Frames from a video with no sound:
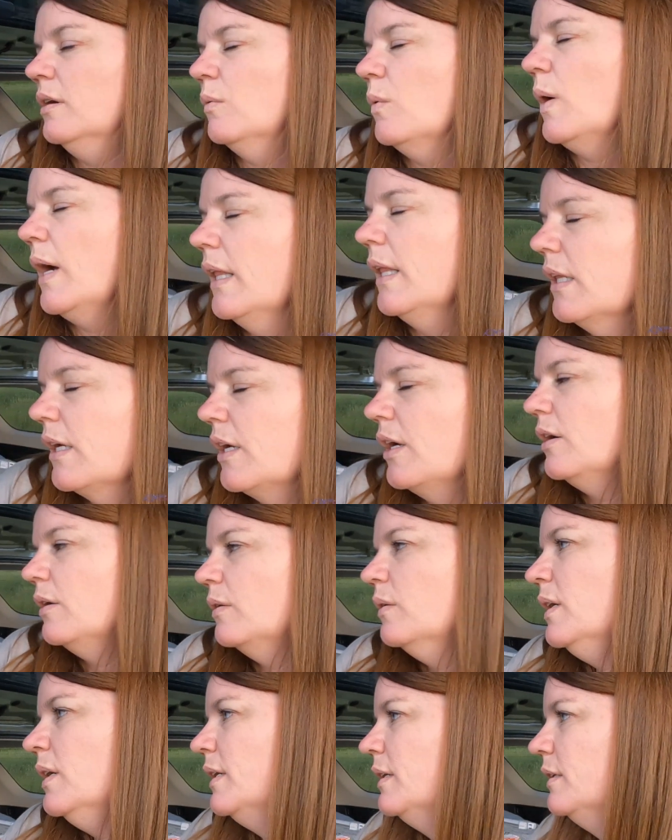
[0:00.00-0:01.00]
a while
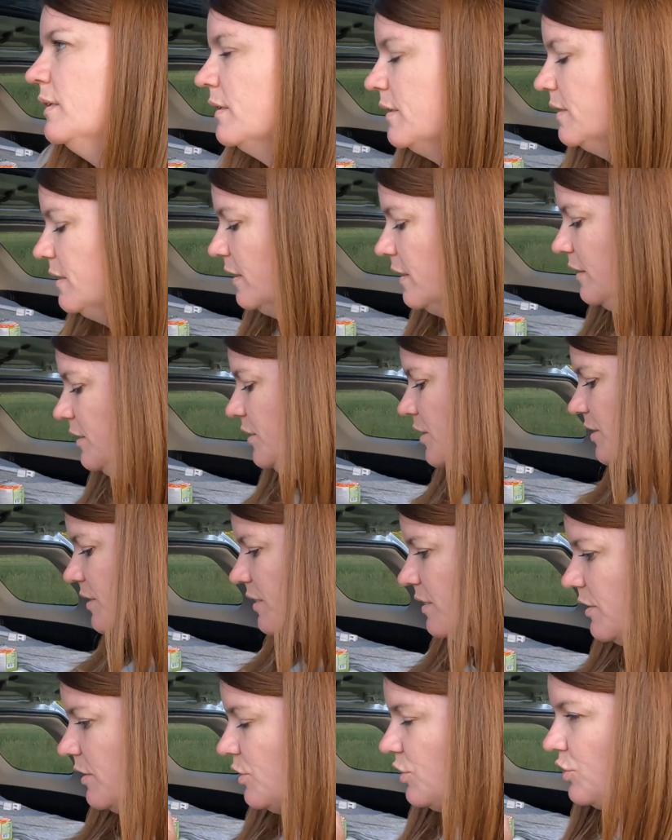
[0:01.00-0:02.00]
ago to
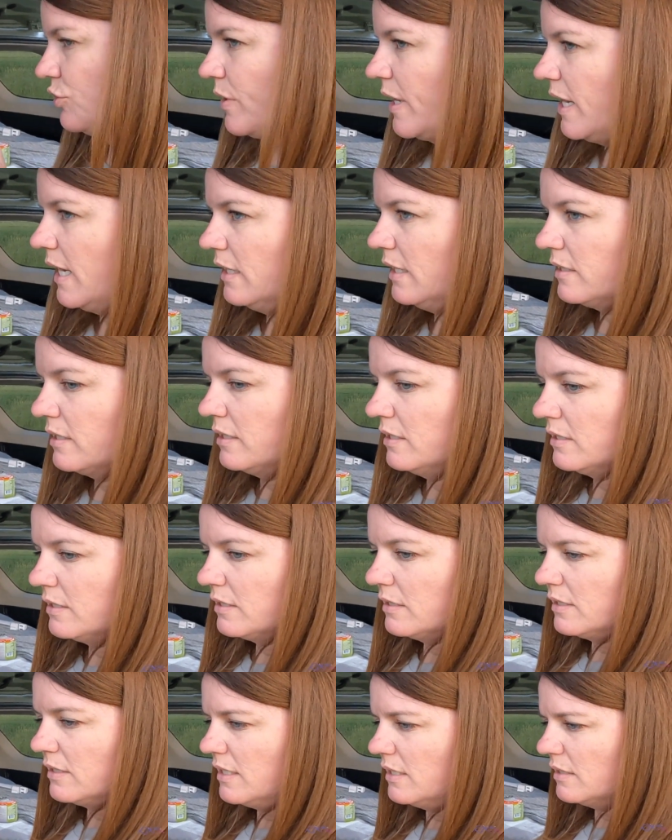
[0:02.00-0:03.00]
just the straight
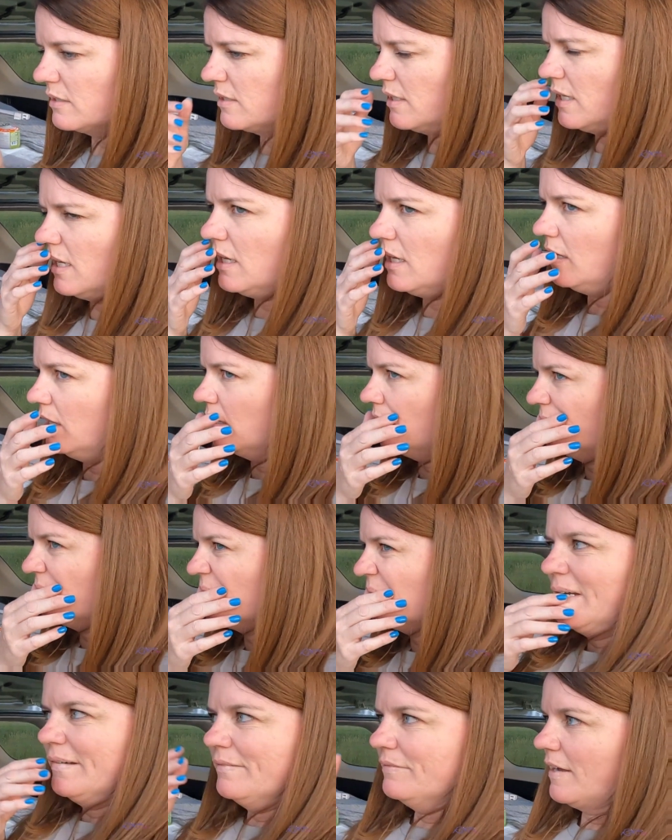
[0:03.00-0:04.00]
DC
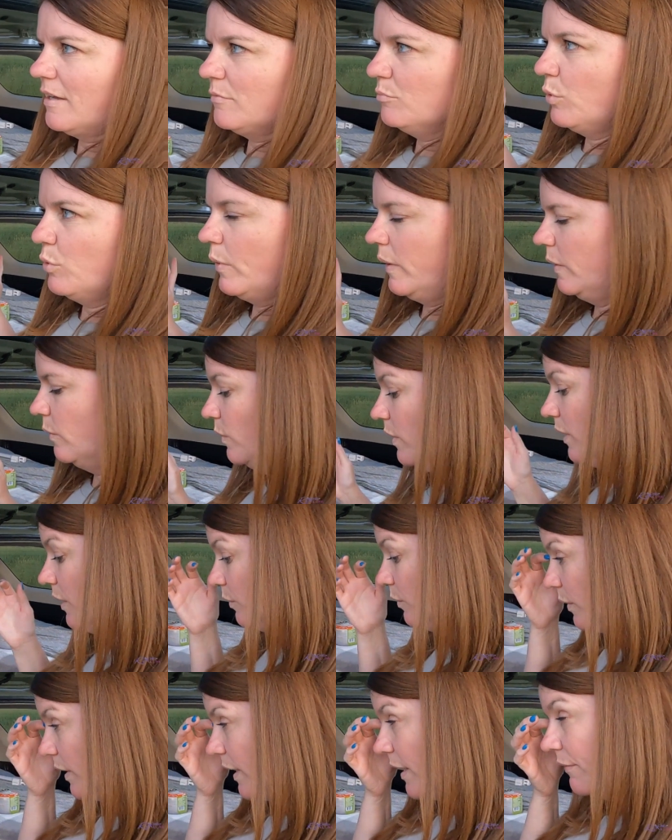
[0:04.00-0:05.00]

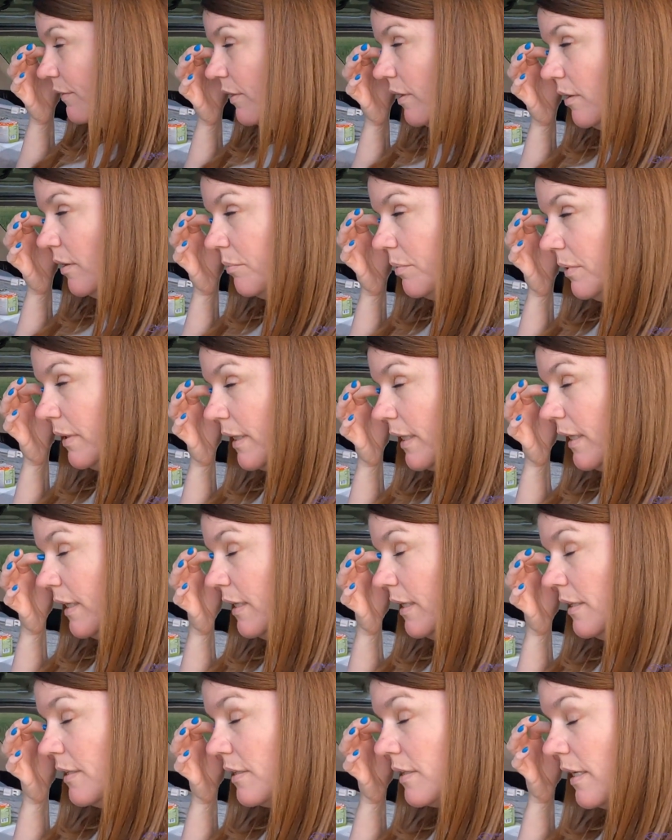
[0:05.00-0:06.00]
5.1 whatever plug it
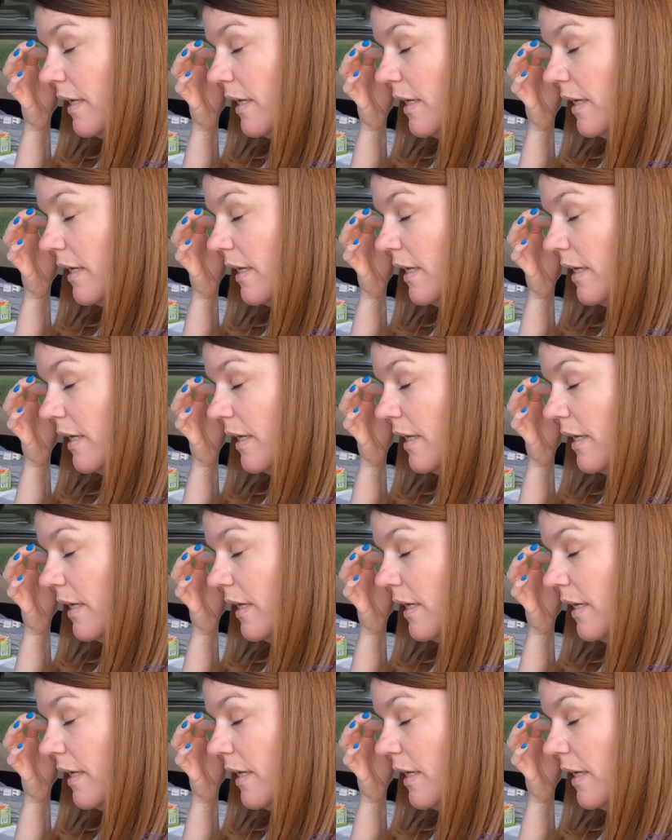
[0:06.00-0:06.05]
is.